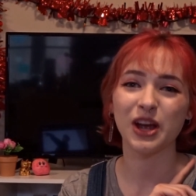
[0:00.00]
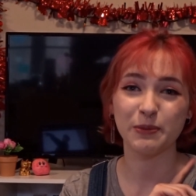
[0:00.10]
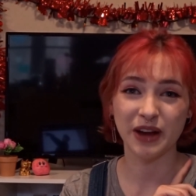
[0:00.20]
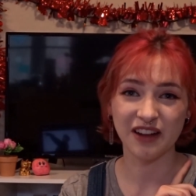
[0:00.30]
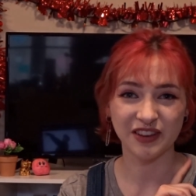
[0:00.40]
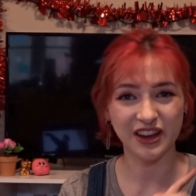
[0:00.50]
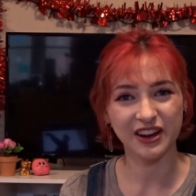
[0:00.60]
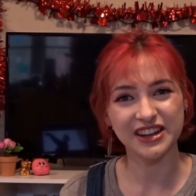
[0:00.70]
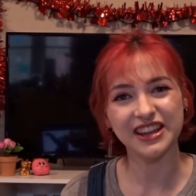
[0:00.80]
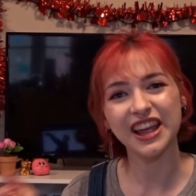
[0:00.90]
I hope you're having a
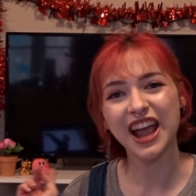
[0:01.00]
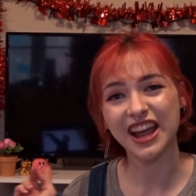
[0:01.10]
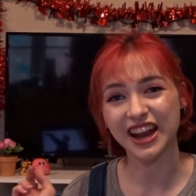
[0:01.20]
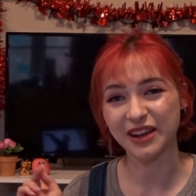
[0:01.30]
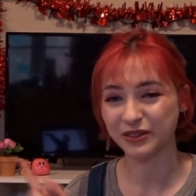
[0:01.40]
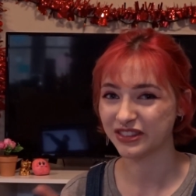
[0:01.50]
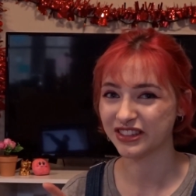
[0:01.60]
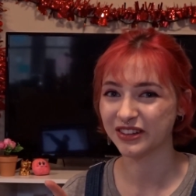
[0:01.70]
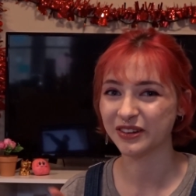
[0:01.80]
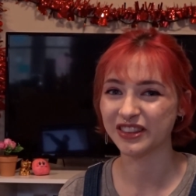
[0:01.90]
great day, and I will
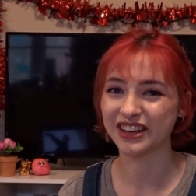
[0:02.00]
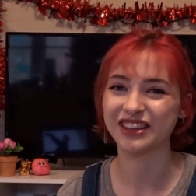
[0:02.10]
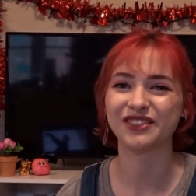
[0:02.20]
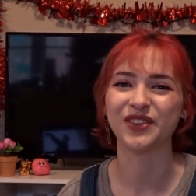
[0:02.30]
see you in the next